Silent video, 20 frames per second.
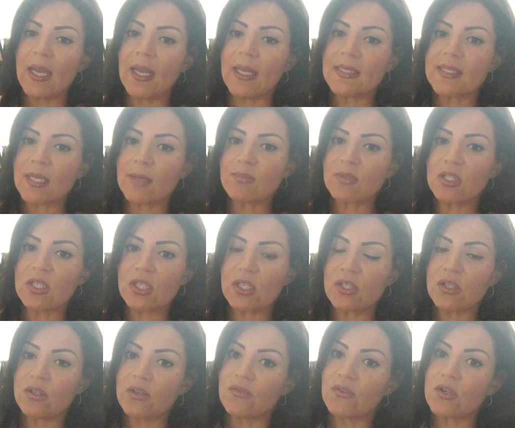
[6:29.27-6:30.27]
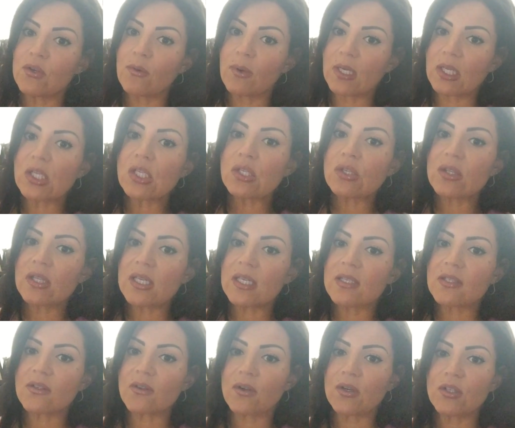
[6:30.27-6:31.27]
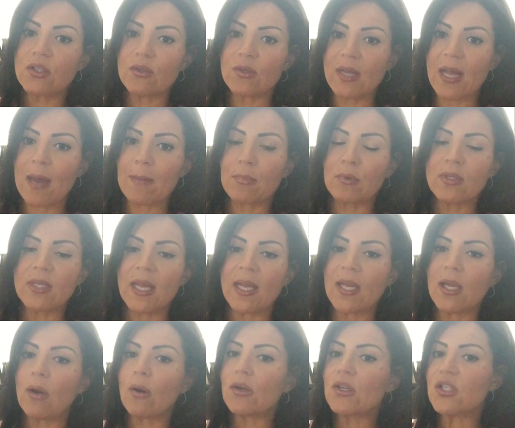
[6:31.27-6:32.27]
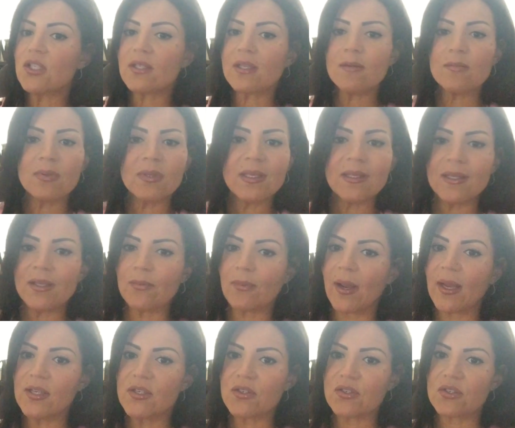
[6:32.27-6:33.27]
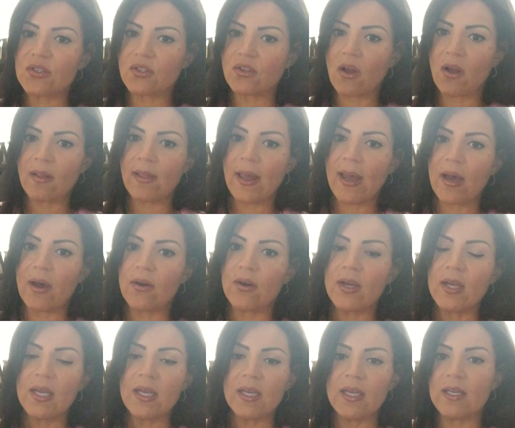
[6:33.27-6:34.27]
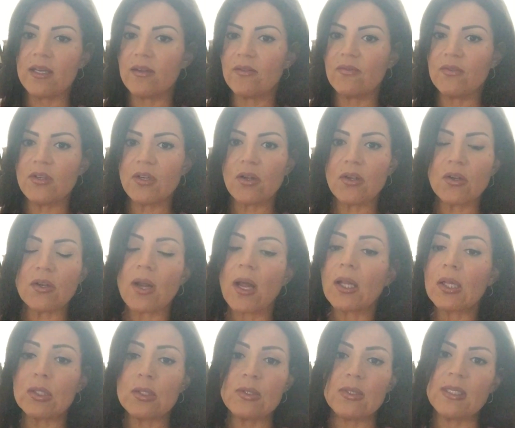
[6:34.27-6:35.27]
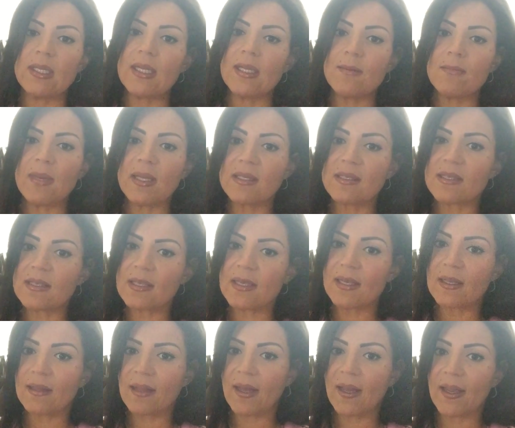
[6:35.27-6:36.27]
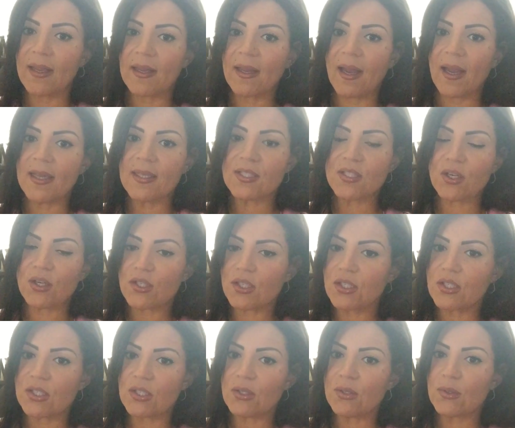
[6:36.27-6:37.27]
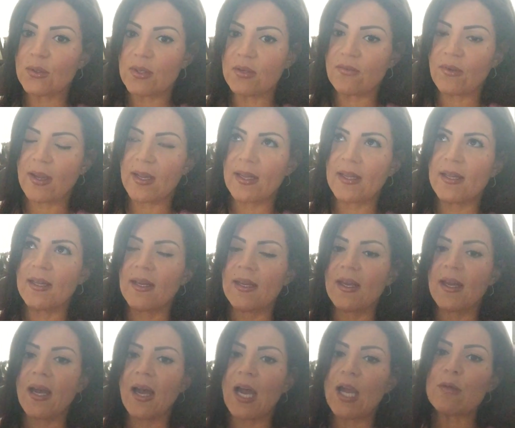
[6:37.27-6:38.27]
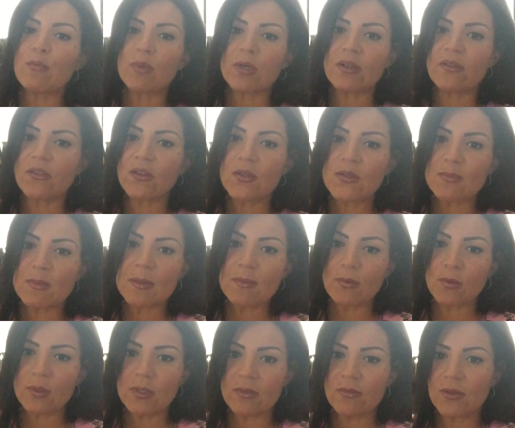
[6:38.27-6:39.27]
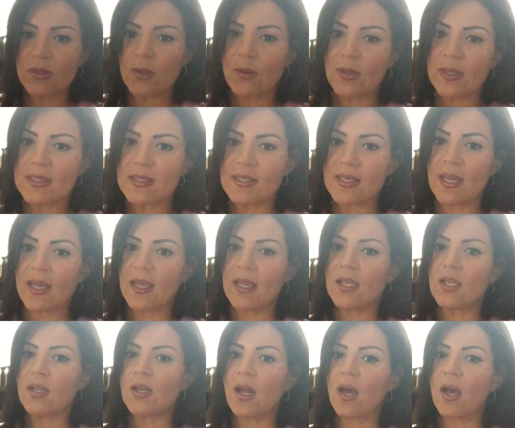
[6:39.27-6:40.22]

It's up to you if you want to do this or do an apple day or just completely ride your stall out. If, you're not losing it mentally like I start to do. I'm one of those people, even though I say,